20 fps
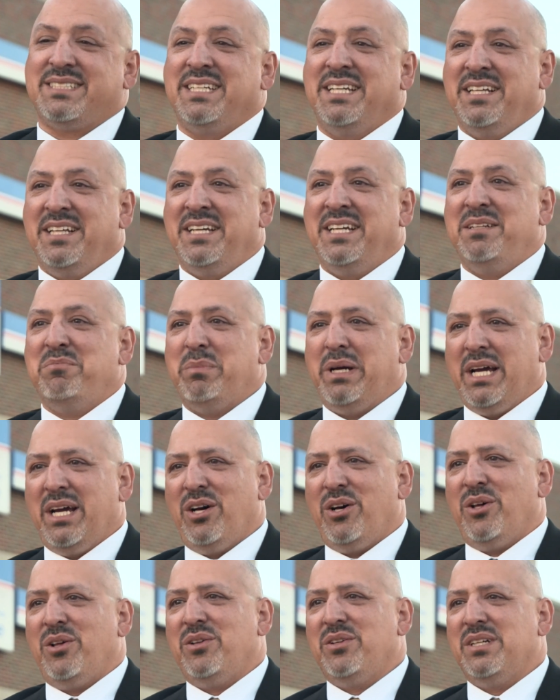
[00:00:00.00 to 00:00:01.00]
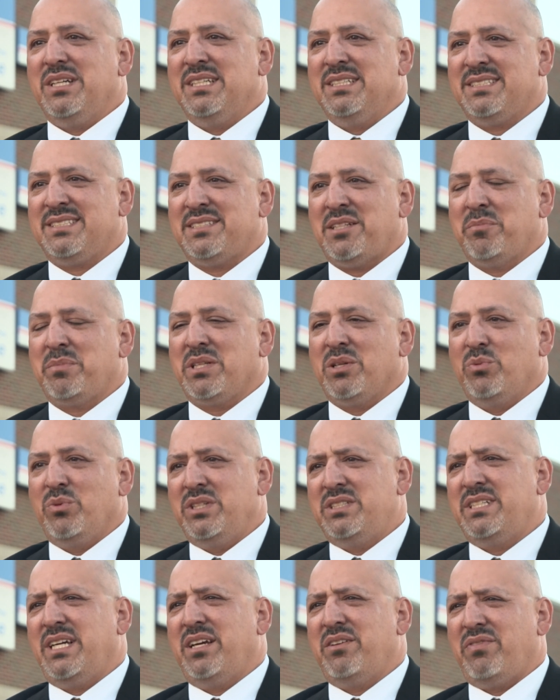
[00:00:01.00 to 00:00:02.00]
Stealing mail is something
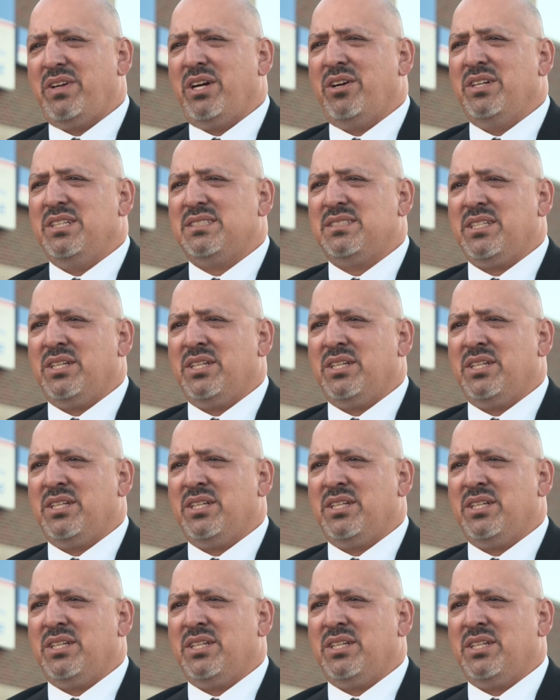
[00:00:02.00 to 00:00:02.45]
we take very